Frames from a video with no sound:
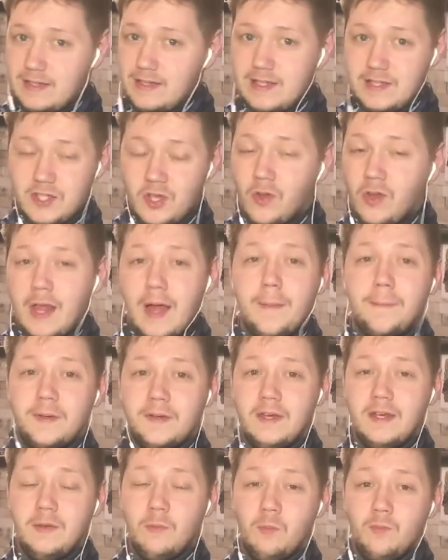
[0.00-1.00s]
It's all
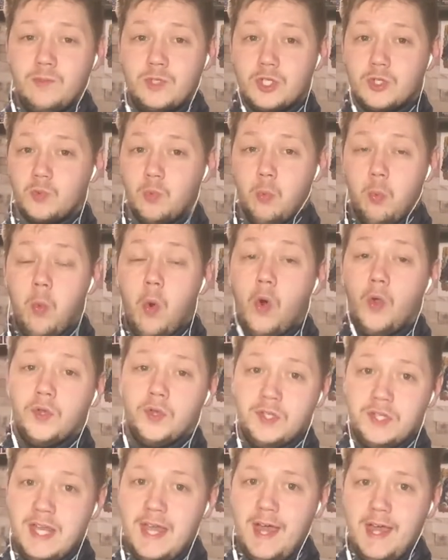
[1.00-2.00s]
happening in just
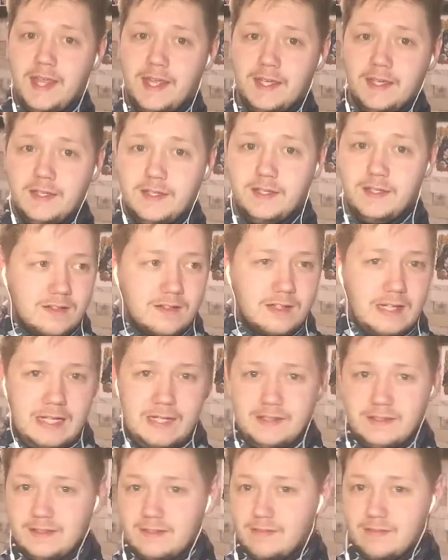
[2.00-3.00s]
one day.
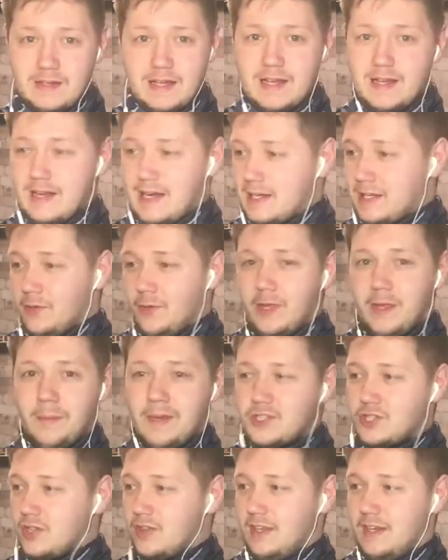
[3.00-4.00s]
And I can only
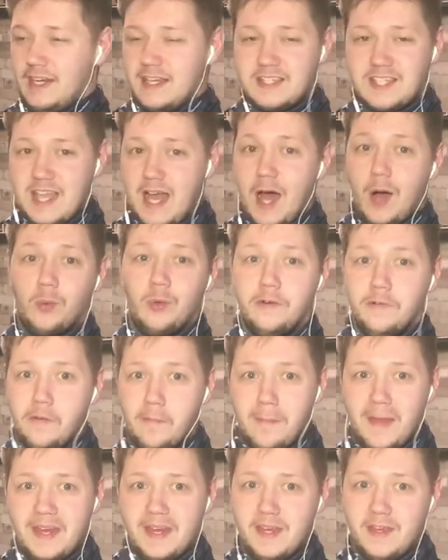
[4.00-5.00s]
imagine the next however
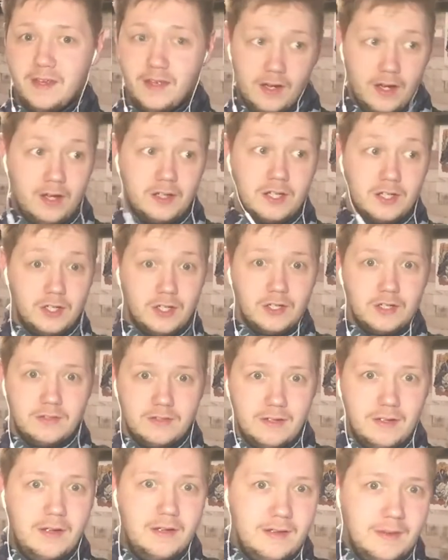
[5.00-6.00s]
many are going
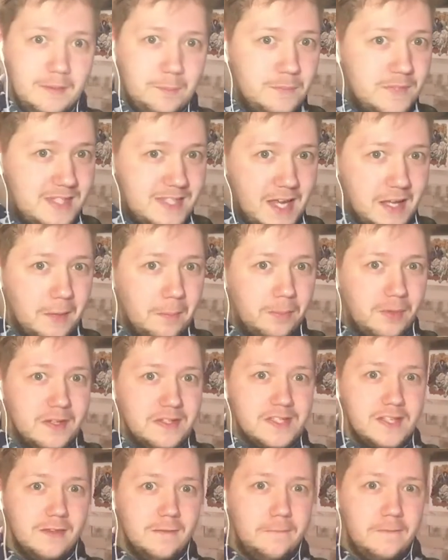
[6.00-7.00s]
to take
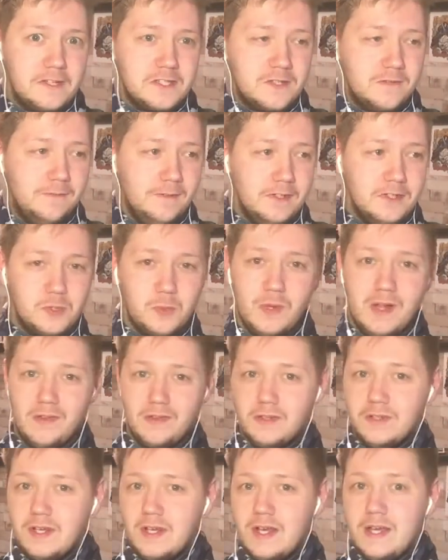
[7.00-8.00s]
place in the festival as
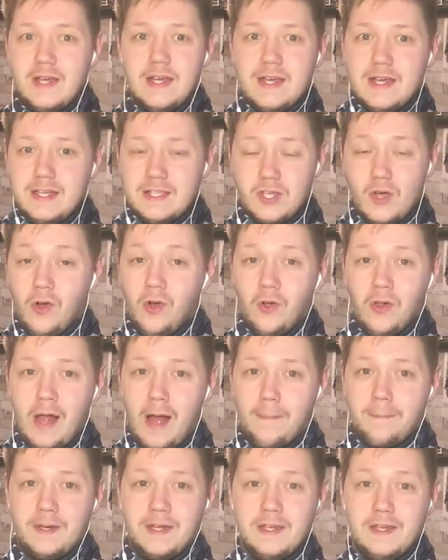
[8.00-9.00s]
well. It's all
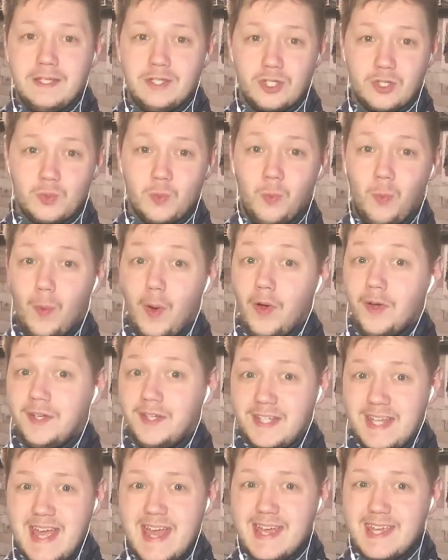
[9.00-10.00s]
happening in just
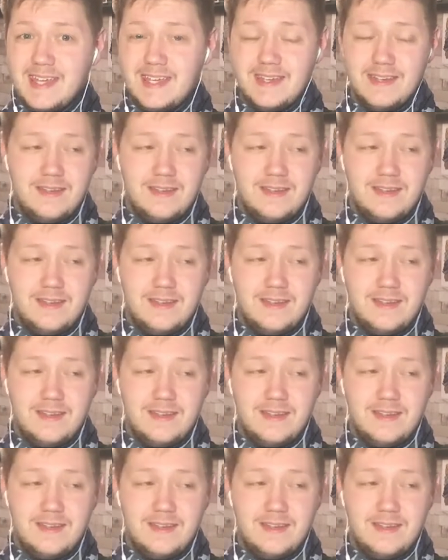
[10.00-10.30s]
one day.